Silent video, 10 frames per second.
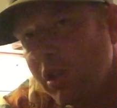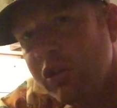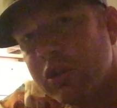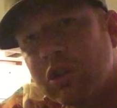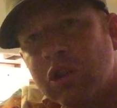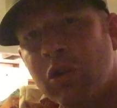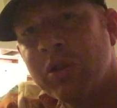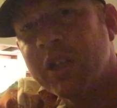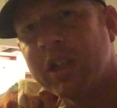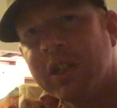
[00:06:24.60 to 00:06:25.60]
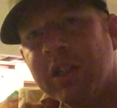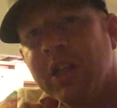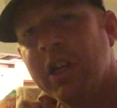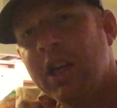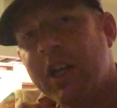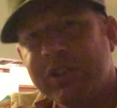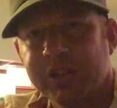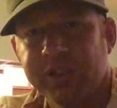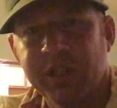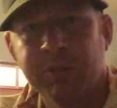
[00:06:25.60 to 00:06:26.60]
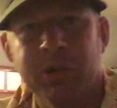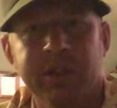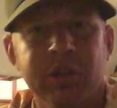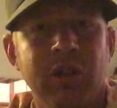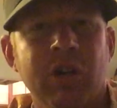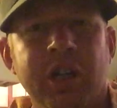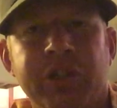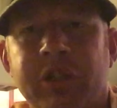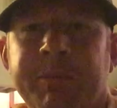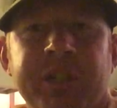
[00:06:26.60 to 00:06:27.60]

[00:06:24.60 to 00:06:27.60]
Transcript: Your clothing. As you can see, I'm wearing an Aloha shirt.